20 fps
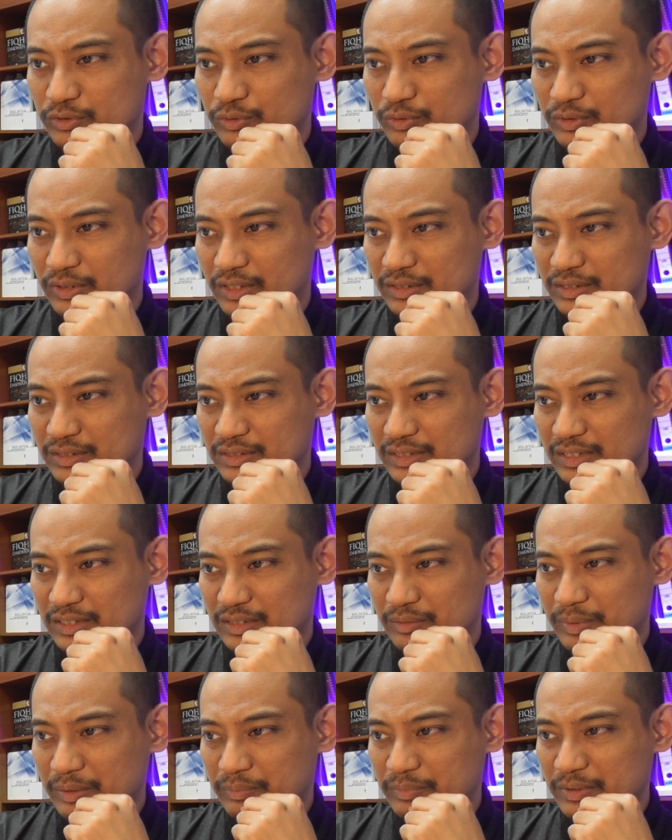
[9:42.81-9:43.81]
don't understand
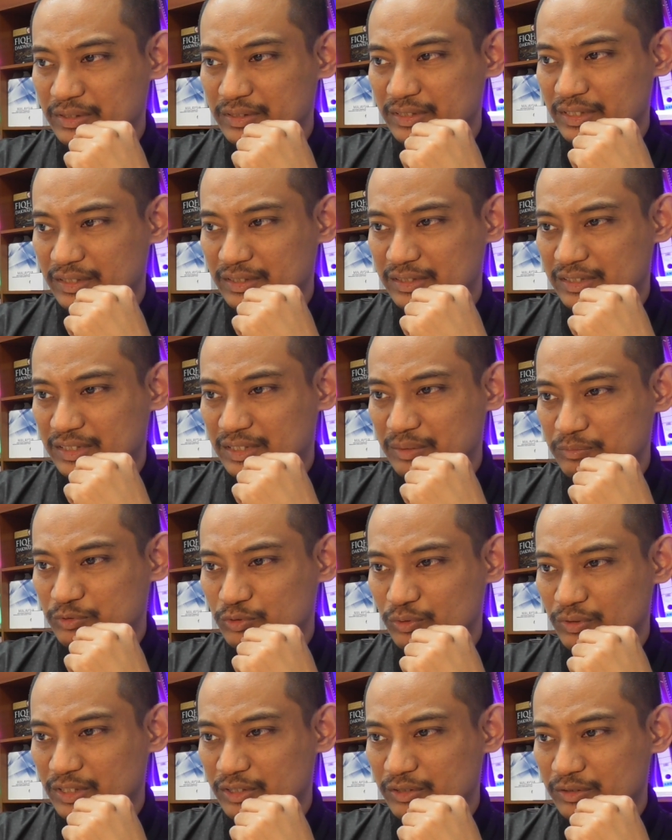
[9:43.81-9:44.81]
the Bible, yet he claims
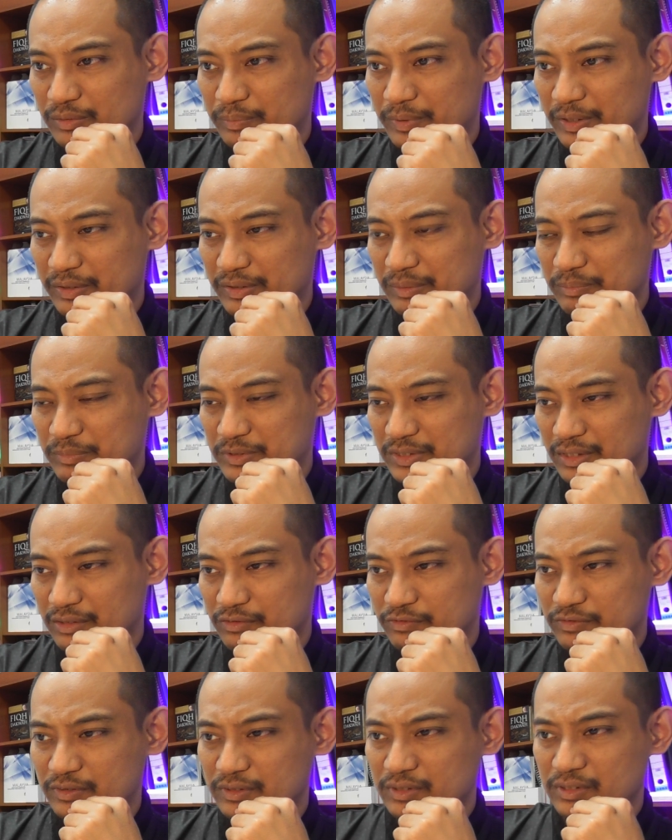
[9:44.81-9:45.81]
a lot about himself.